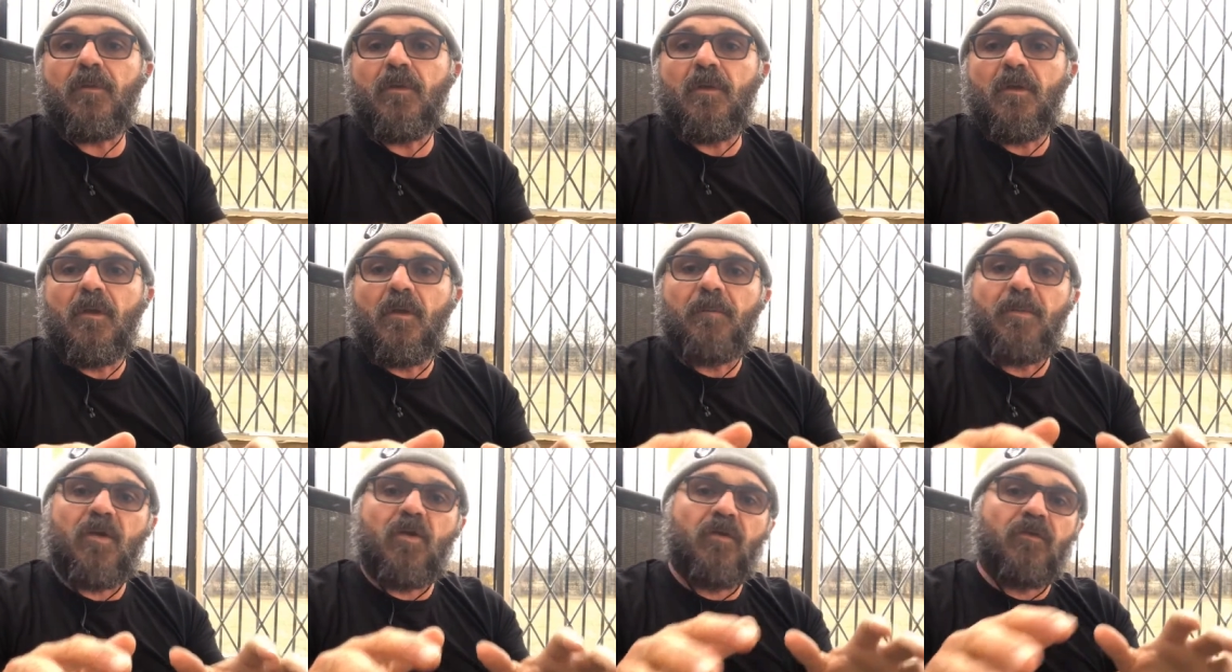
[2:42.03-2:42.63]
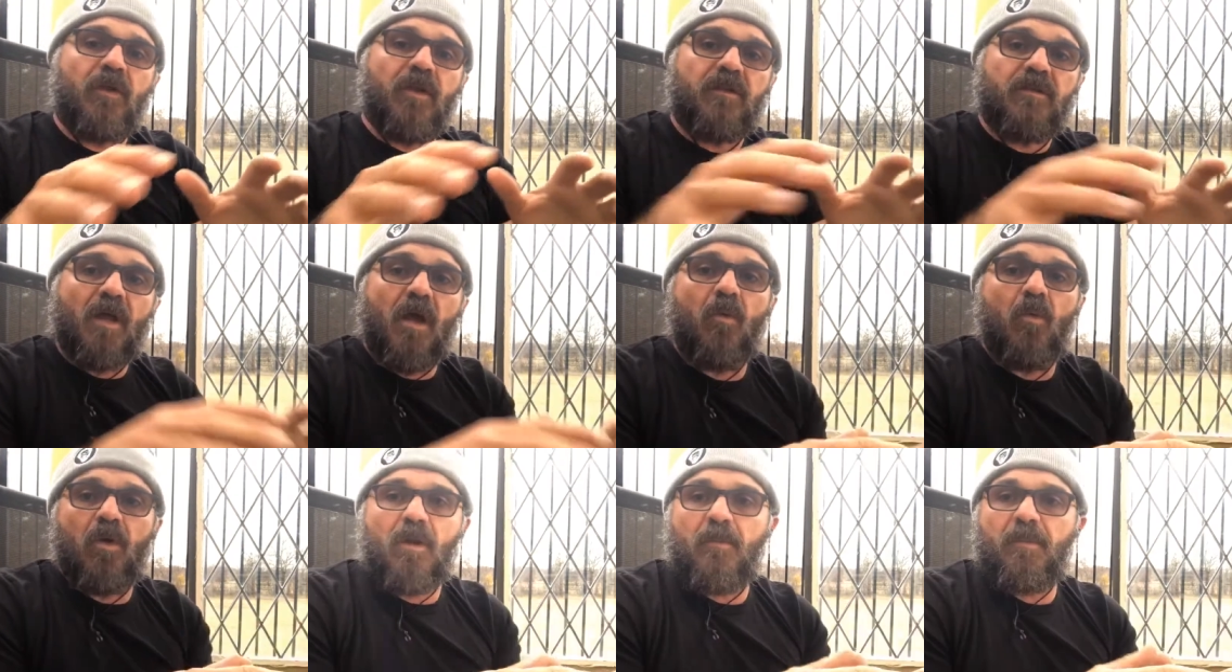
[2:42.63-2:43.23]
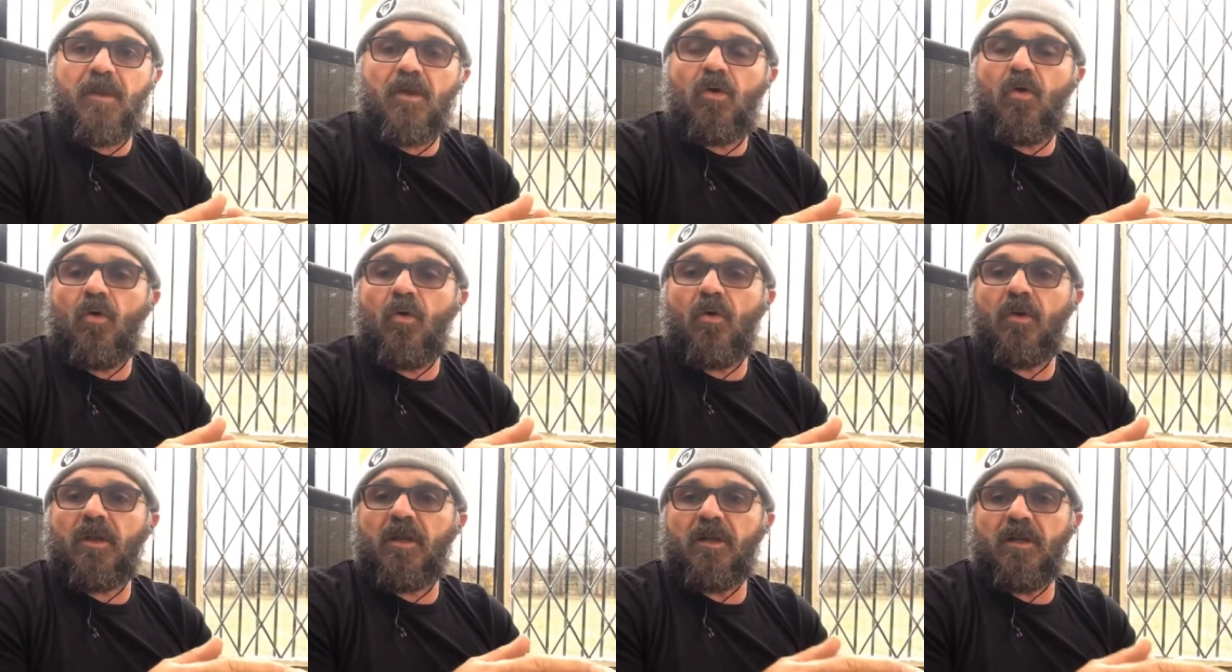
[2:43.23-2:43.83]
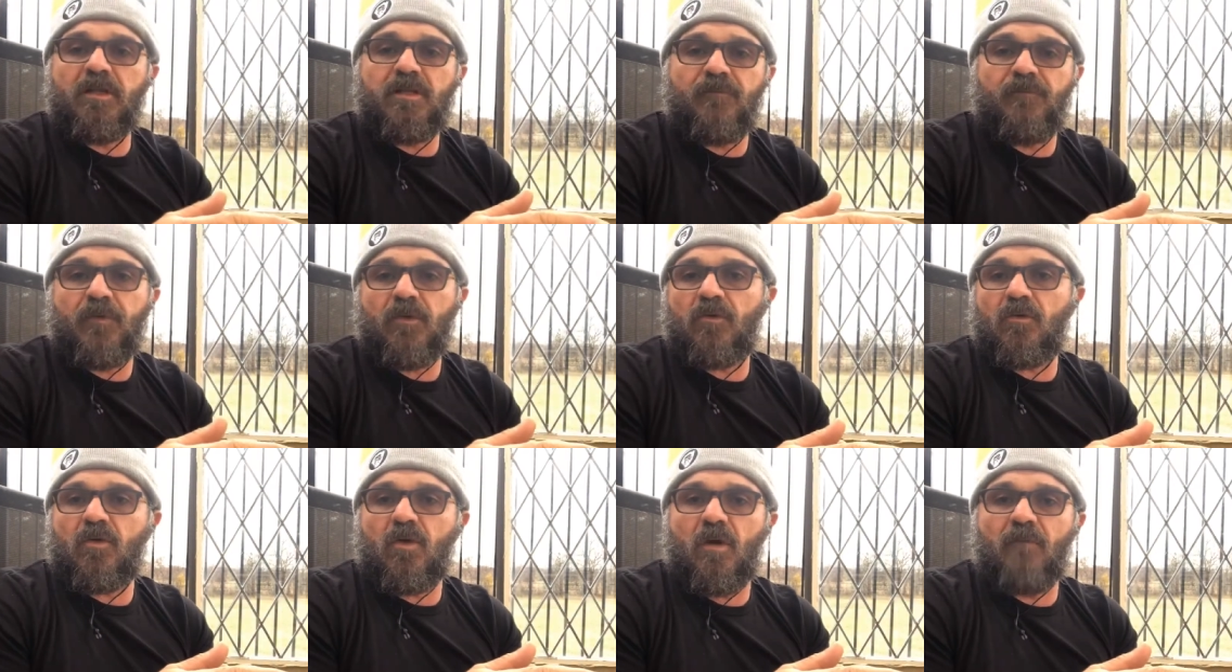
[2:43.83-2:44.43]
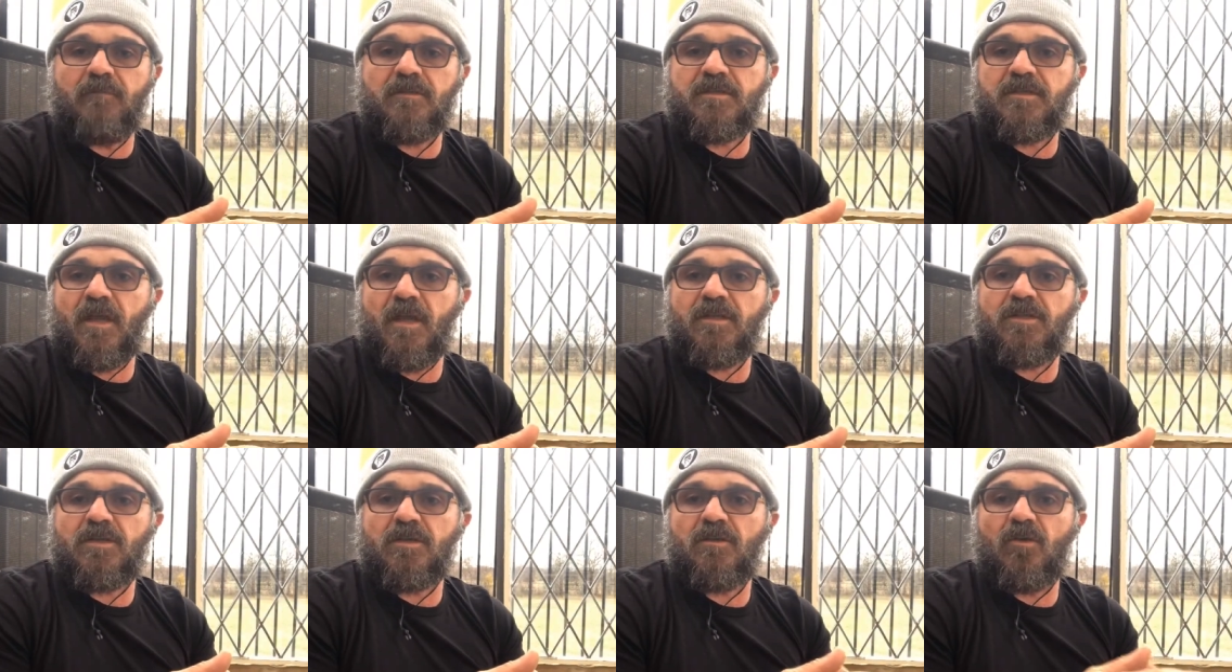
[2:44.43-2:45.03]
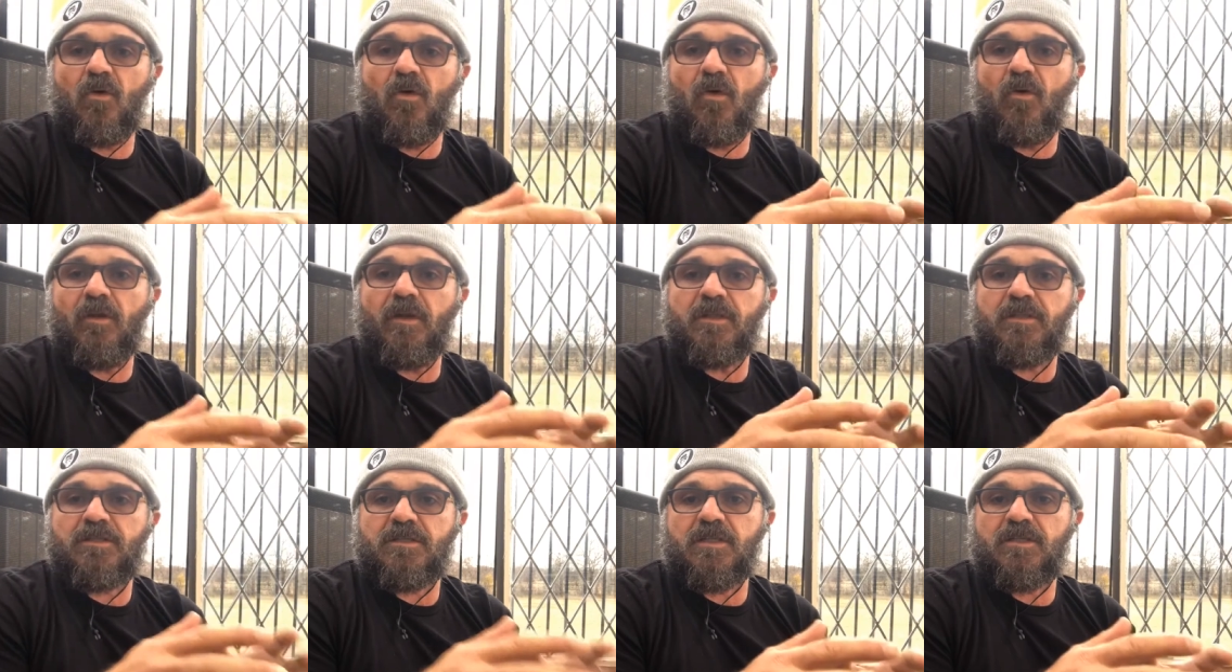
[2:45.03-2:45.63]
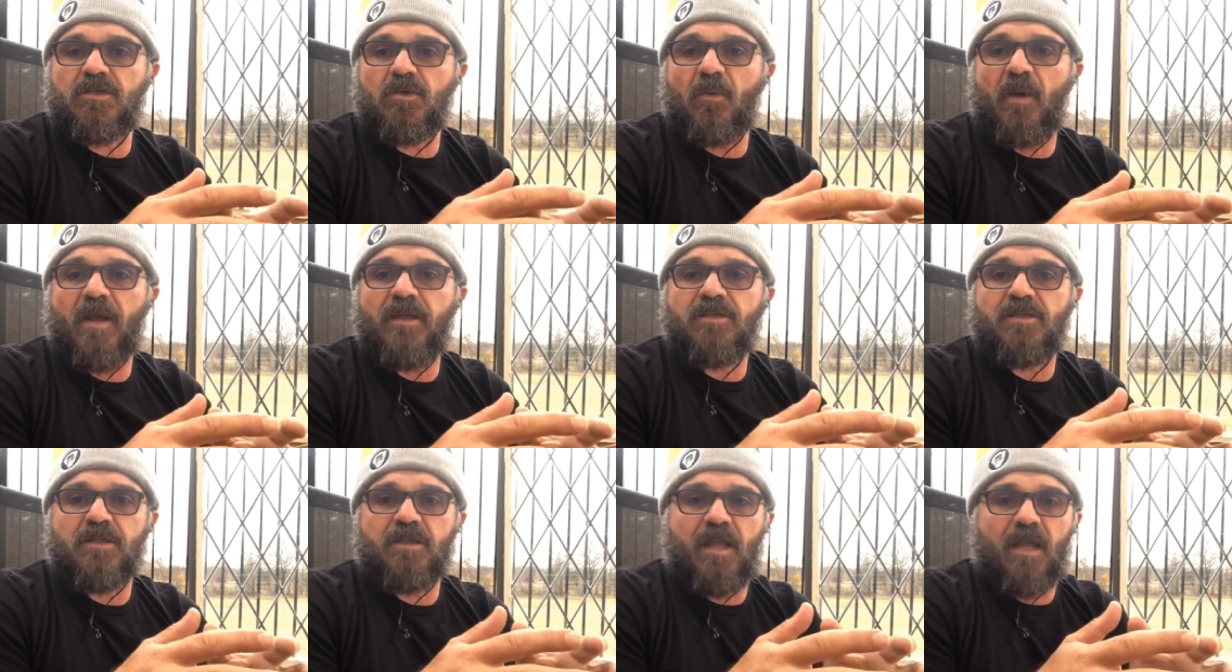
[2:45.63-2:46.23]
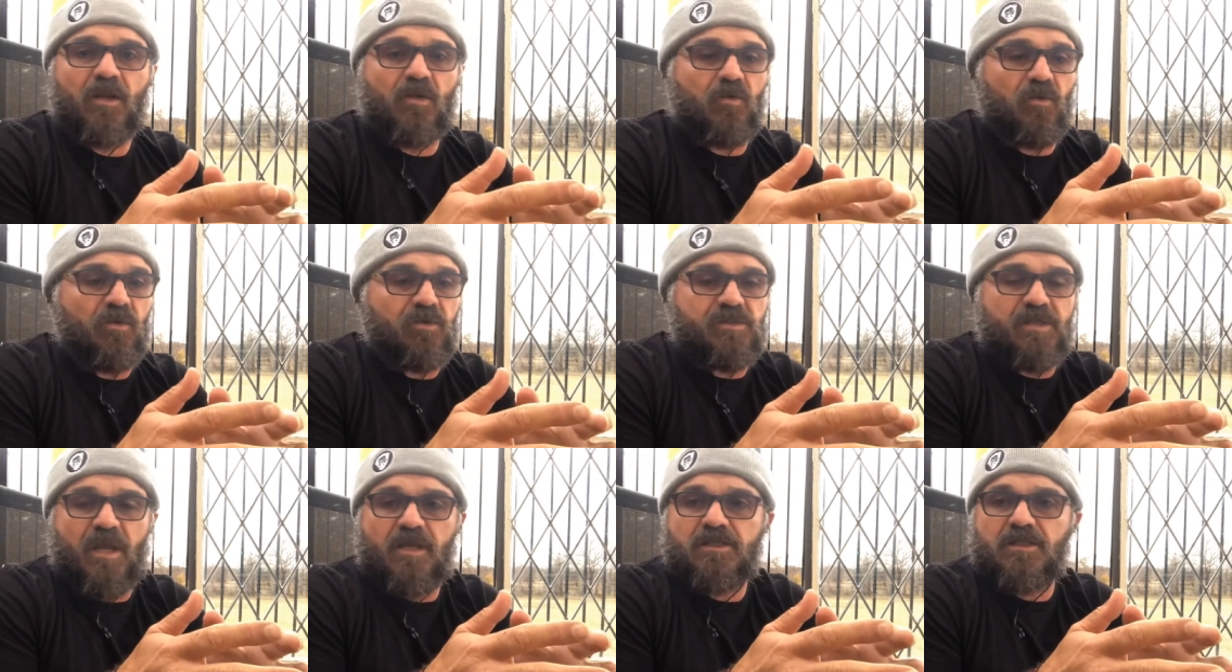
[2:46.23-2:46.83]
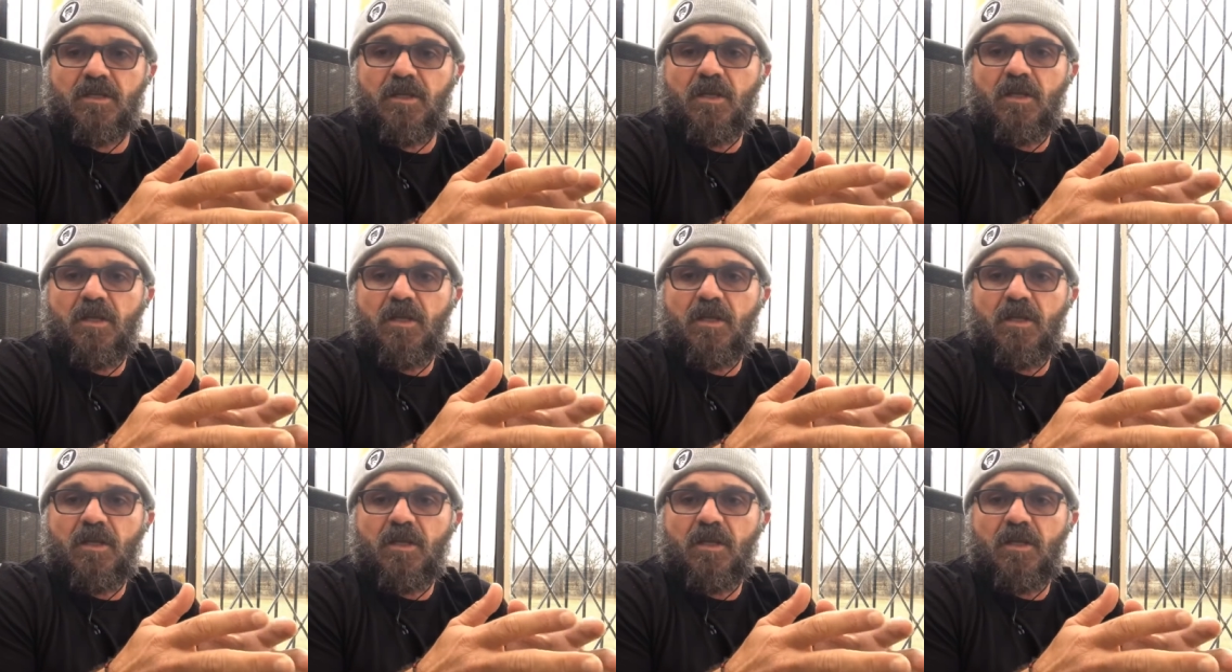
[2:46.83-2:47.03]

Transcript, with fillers: because I don't want to be caught in a difficult conversation or in a situation that could just